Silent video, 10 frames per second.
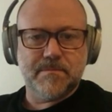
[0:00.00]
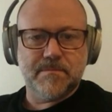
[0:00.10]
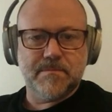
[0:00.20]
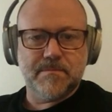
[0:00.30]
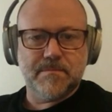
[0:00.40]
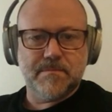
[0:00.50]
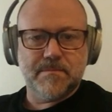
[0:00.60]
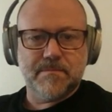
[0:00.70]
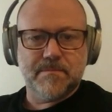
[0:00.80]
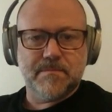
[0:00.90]

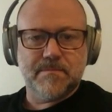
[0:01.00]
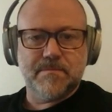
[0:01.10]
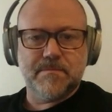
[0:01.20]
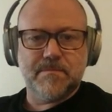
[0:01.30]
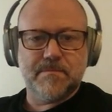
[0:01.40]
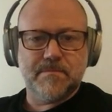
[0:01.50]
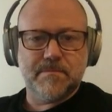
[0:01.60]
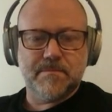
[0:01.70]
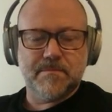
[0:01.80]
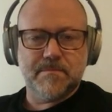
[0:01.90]

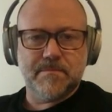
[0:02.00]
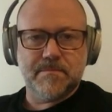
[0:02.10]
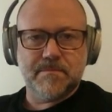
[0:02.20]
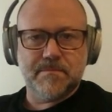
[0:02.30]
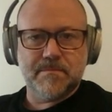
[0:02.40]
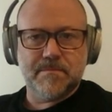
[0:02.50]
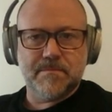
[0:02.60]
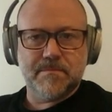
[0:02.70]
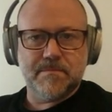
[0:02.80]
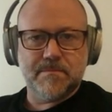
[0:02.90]

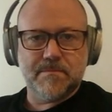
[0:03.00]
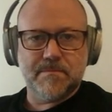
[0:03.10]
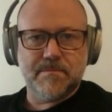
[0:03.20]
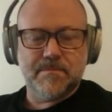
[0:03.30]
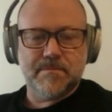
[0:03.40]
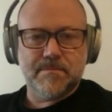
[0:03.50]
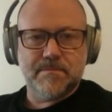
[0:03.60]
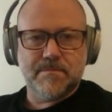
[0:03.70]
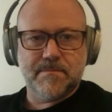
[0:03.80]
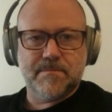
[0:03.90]

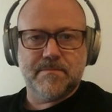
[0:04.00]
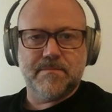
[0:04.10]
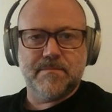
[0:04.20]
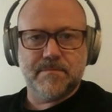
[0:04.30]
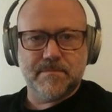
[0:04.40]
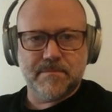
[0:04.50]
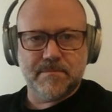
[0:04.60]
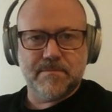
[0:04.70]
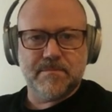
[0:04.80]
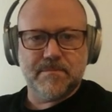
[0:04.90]

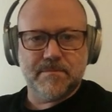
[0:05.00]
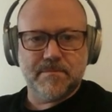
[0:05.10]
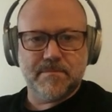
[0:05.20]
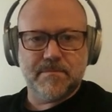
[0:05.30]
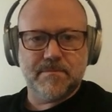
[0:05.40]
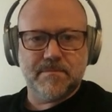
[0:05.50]
(silent)